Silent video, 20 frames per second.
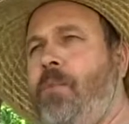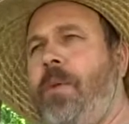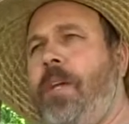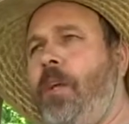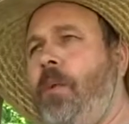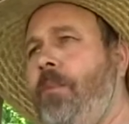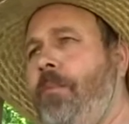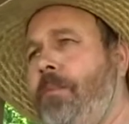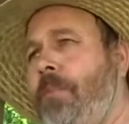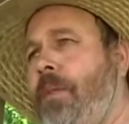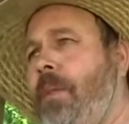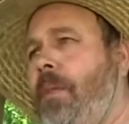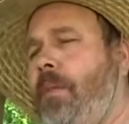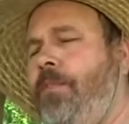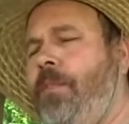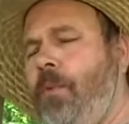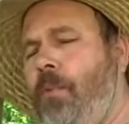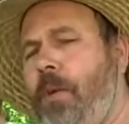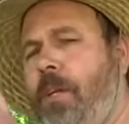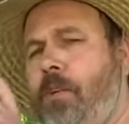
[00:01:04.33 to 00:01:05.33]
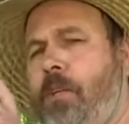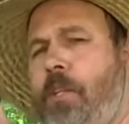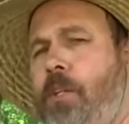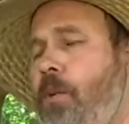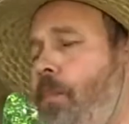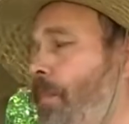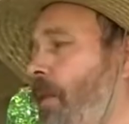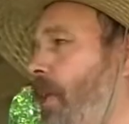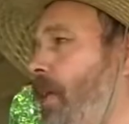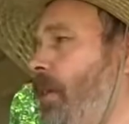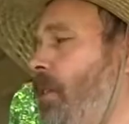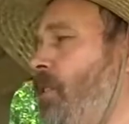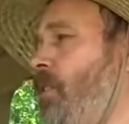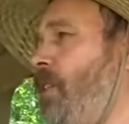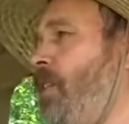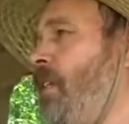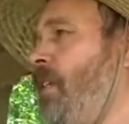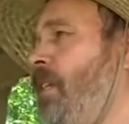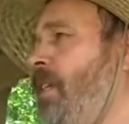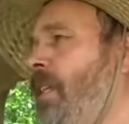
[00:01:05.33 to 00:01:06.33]
Well, if you wear earplugs,
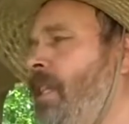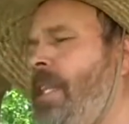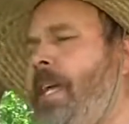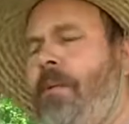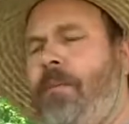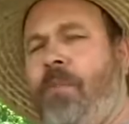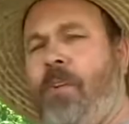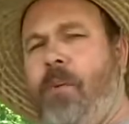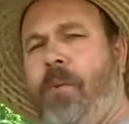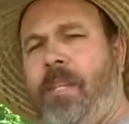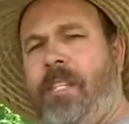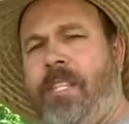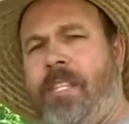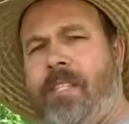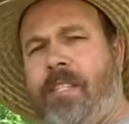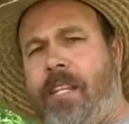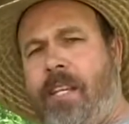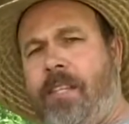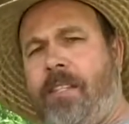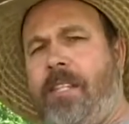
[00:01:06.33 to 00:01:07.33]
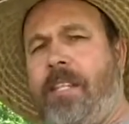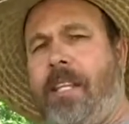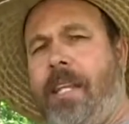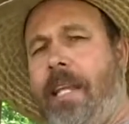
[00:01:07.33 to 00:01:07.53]
that really just does the